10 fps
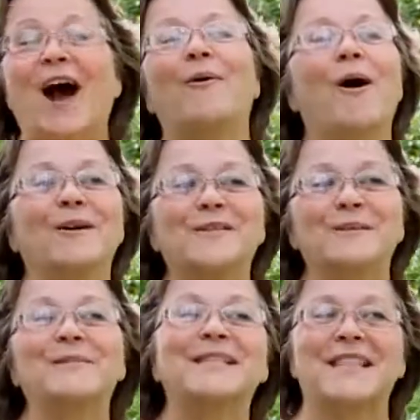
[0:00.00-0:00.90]
How
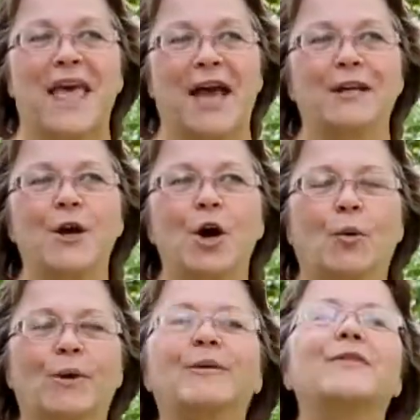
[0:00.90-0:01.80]
awesome is that?
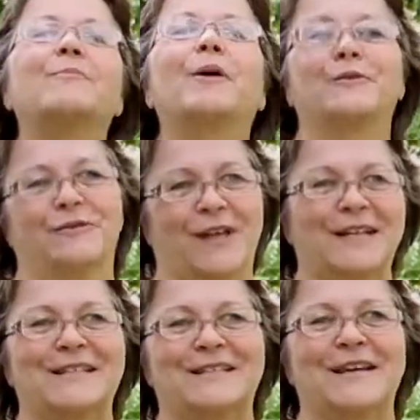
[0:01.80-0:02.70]
We're at the Butterfly
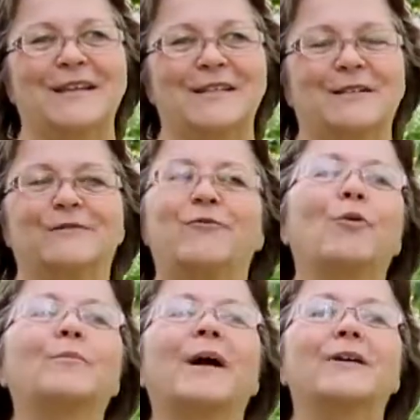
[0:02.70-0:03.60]
Estates in
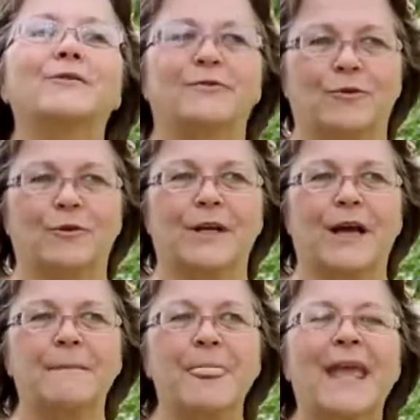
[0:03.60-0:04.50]
Fort Myers,
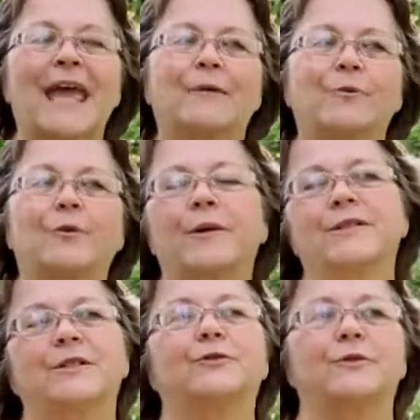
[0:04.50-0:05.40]
Florida, and we're going
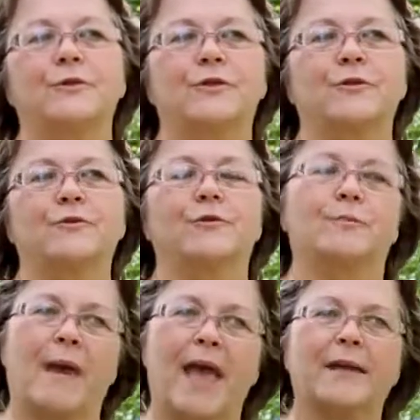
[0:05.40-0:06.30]
to introduce you to
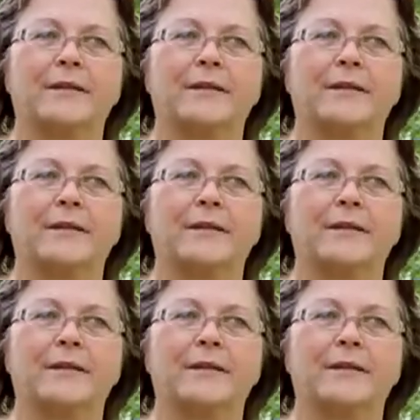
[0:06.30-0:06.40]
Matt